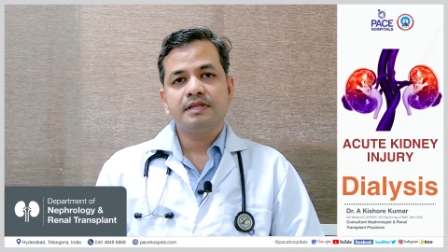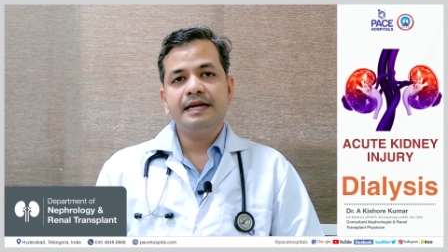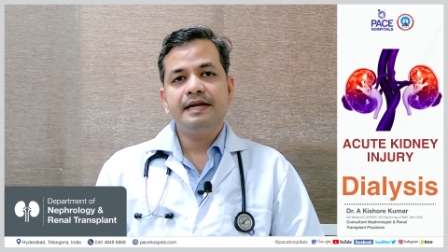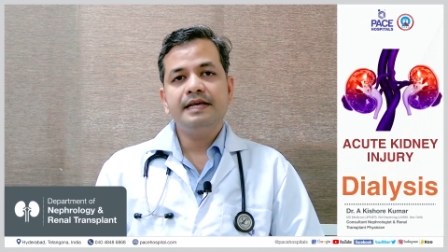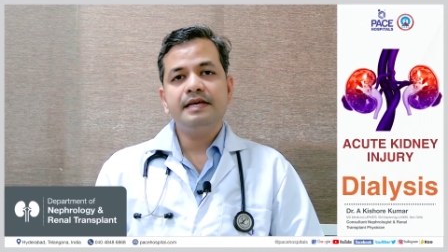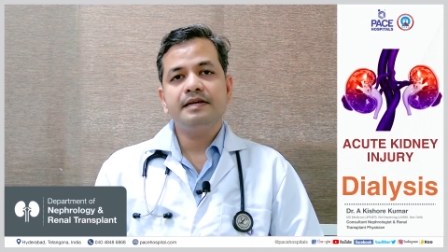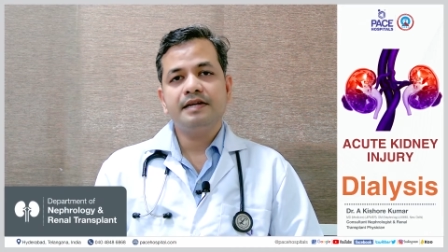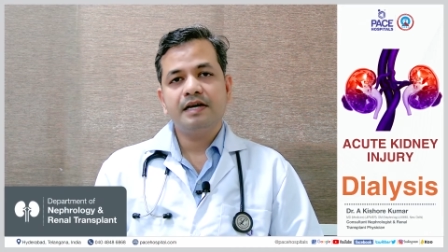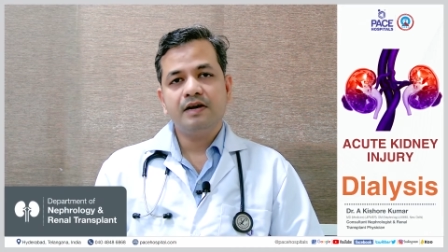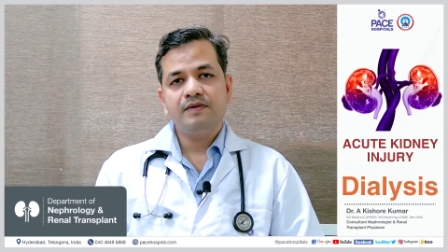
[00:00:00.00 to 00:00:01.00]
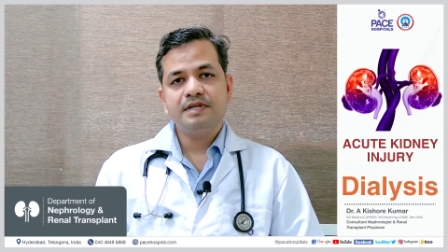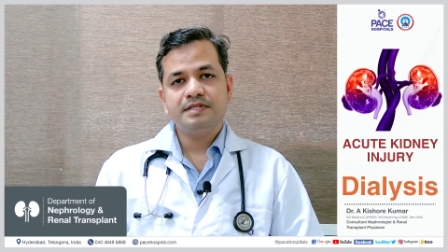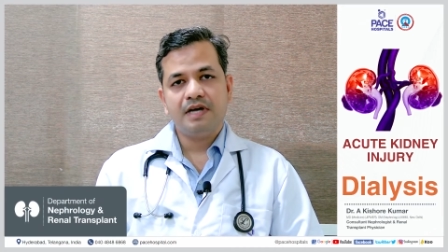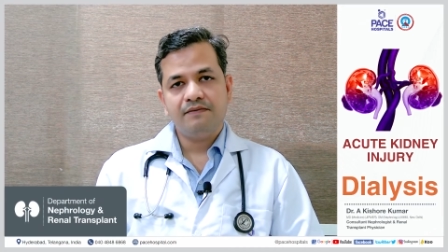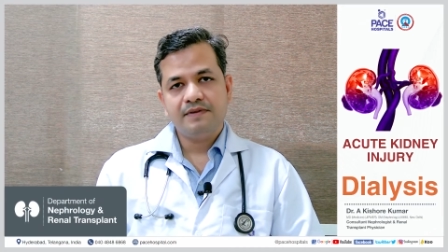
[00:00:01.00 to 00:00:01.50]
kidney
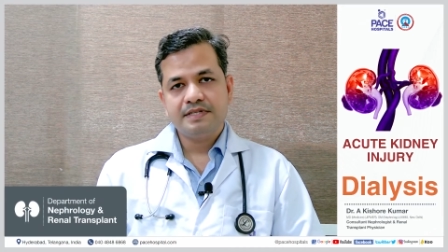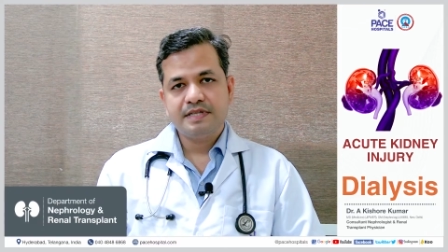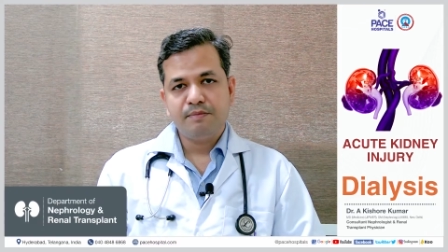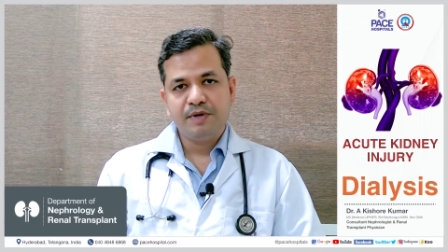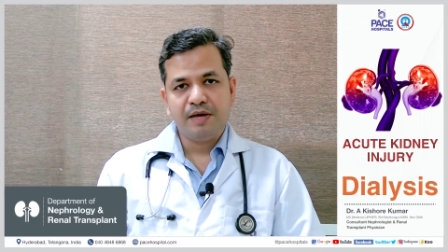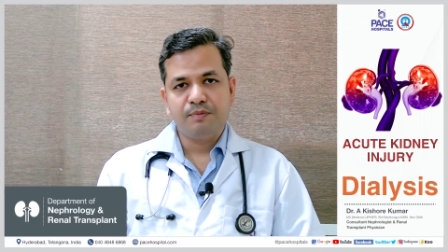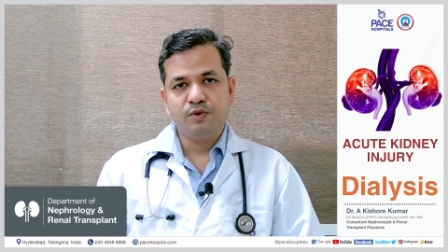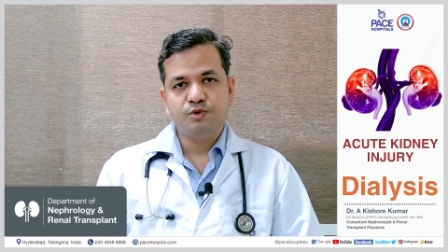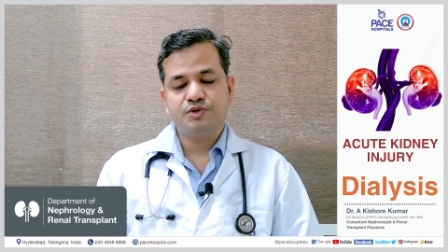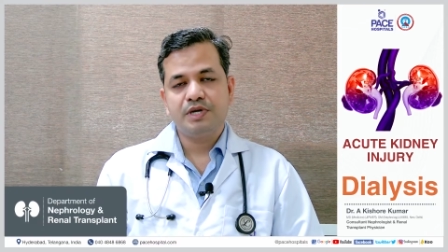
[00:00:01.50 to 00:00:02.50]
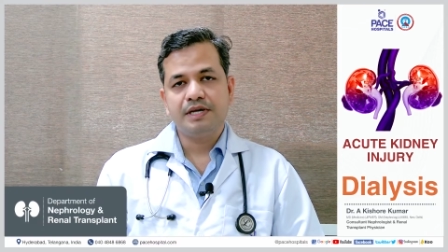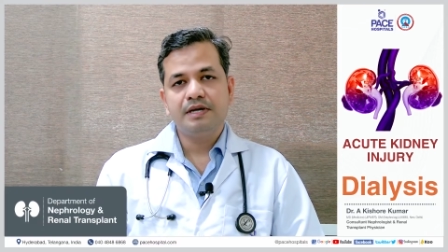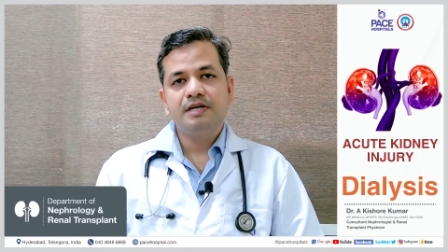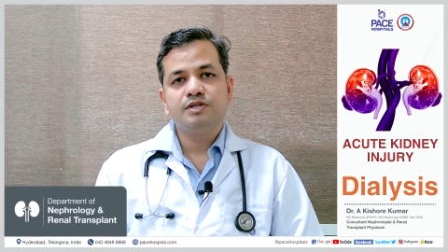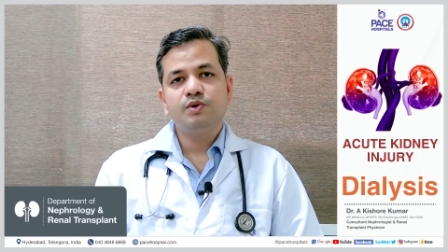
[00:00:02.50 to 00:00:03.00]
recovers after some time
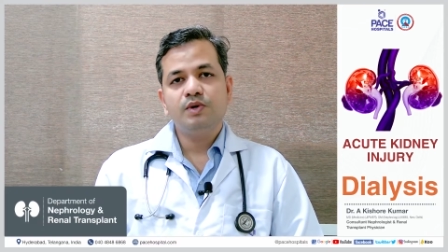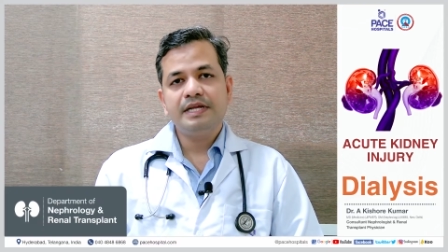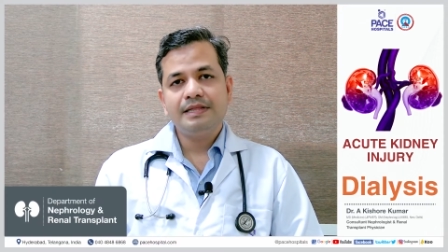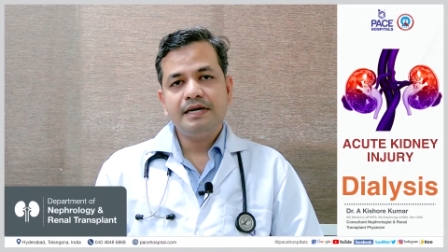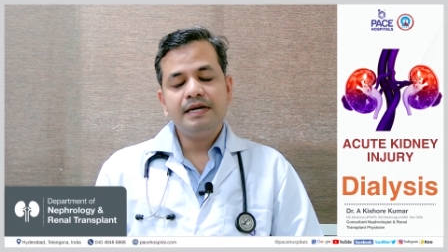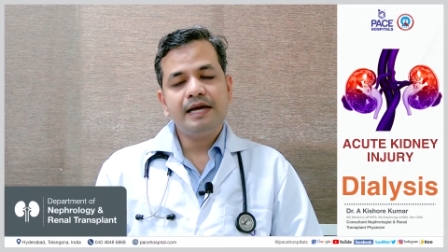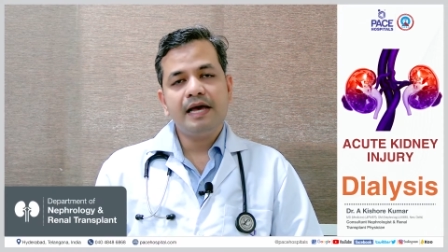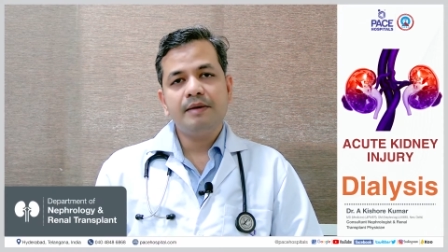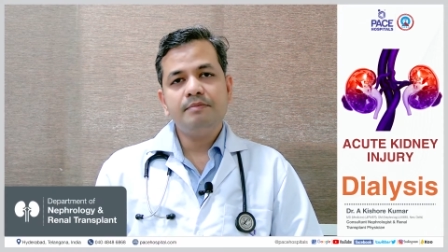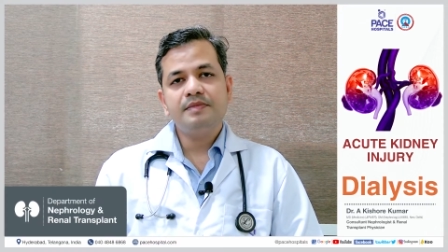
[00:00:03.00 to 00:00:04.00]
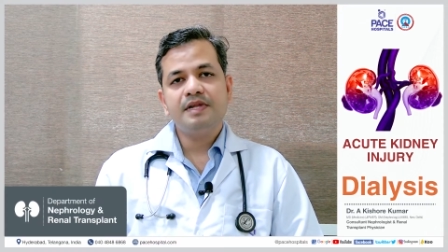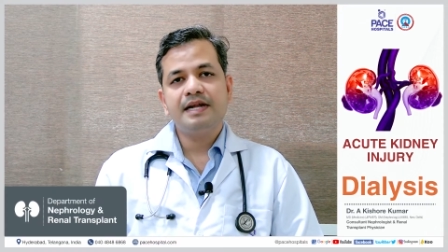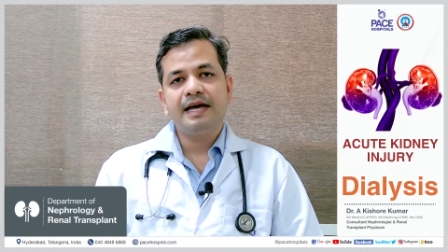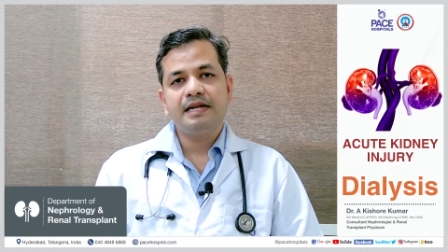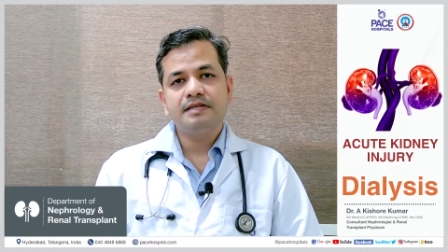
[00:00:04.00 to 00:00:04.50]
usually. So till that time, the
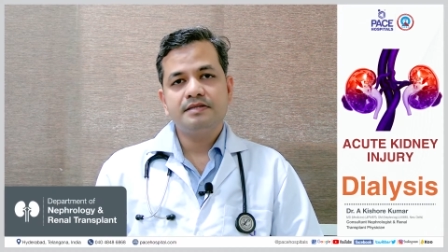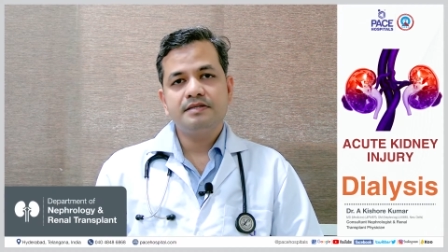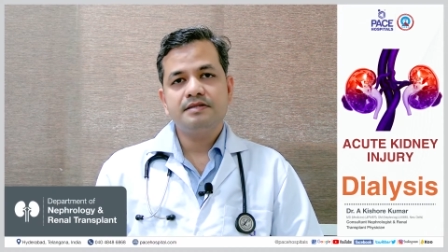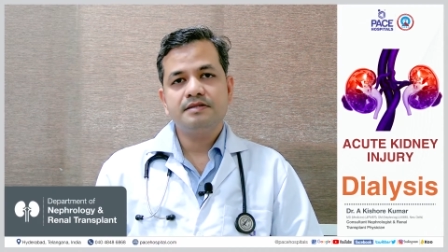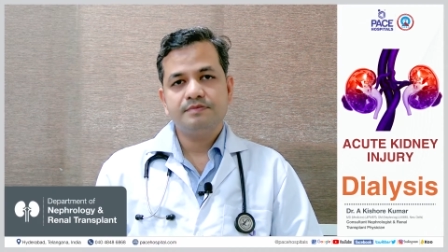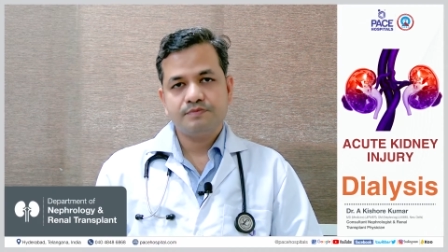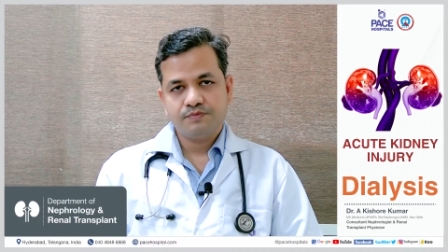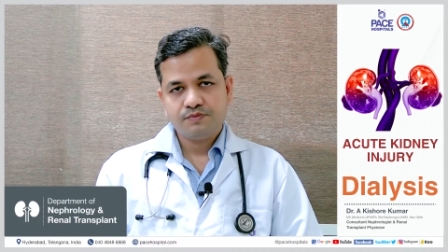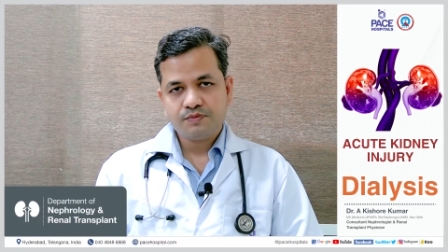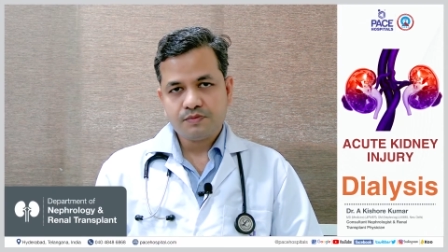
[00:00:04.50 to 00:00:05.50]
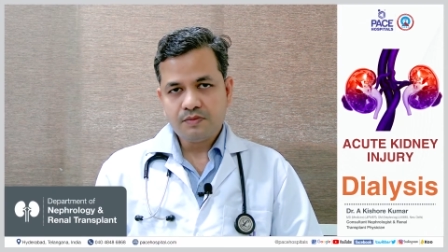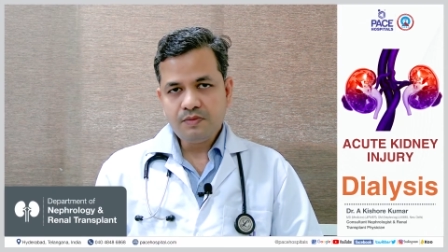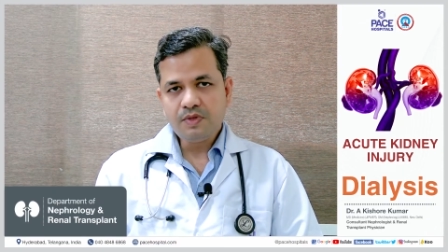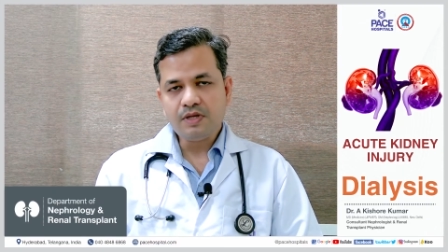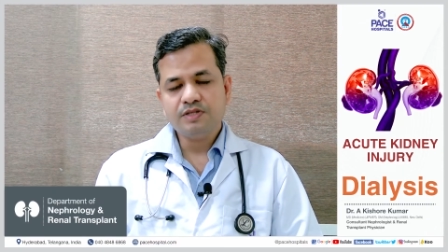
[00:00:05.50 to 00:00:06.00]
dialysis
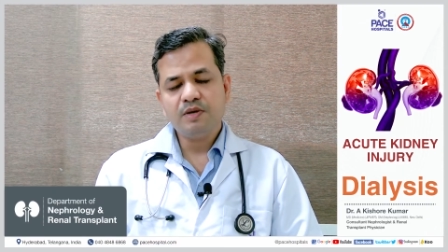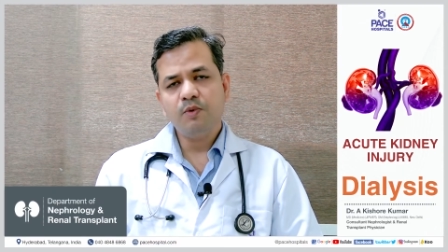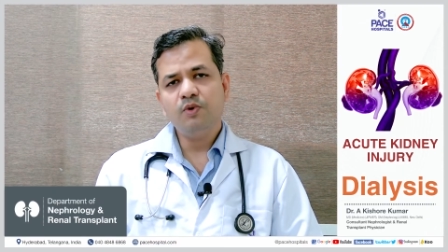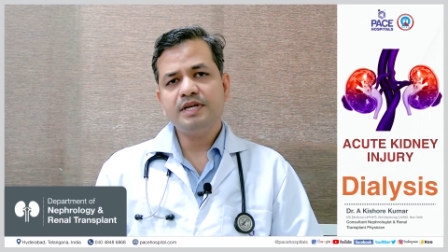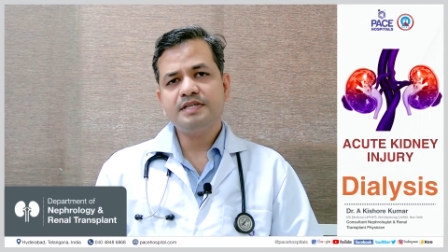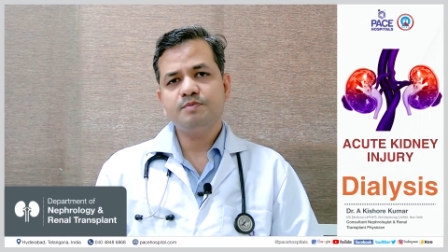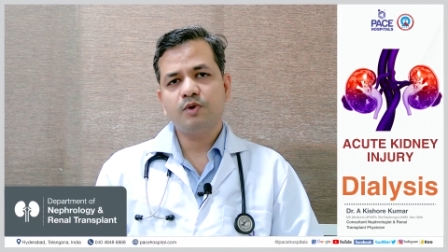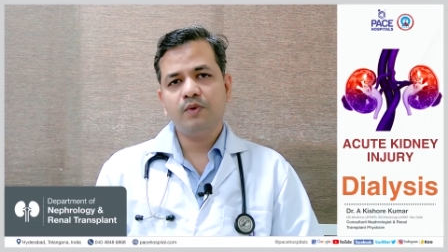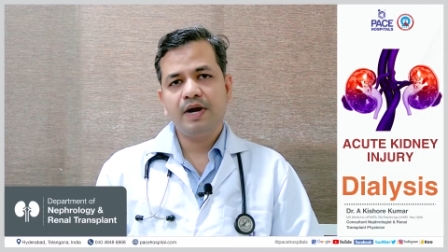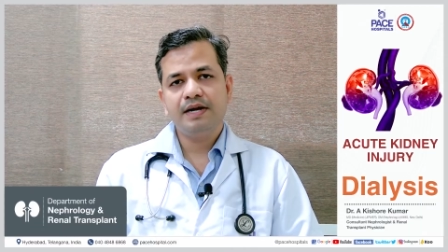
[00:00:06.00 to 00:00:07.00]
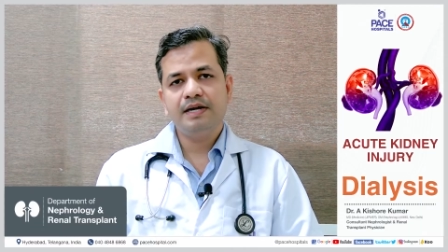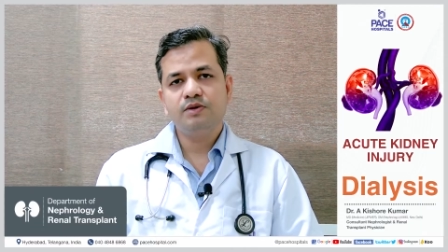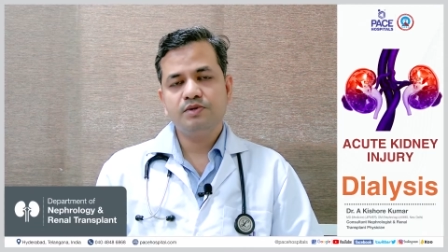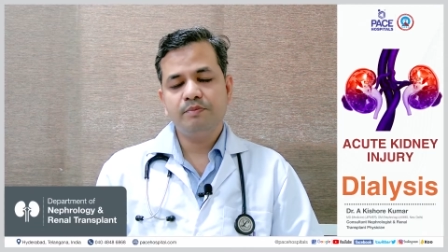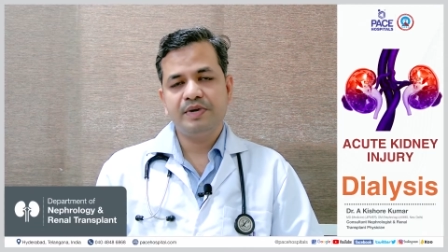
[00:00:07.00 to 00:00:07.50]
support is
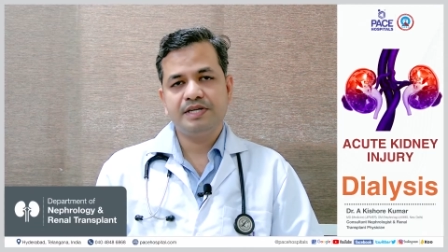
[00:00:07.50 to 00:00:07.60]
provided to the